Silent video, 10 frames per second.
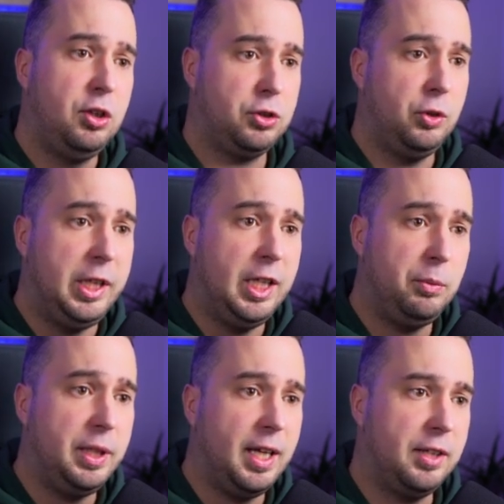So here
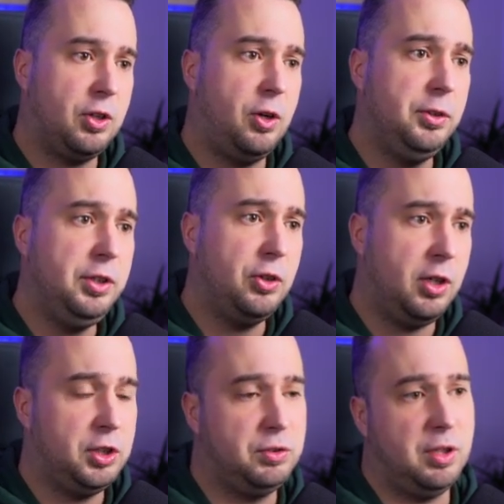we get all the
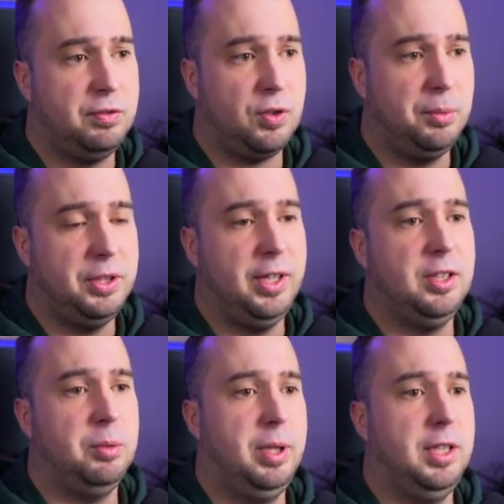knowledge from the
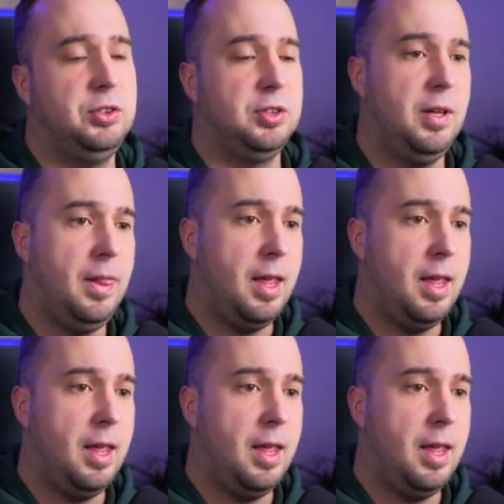database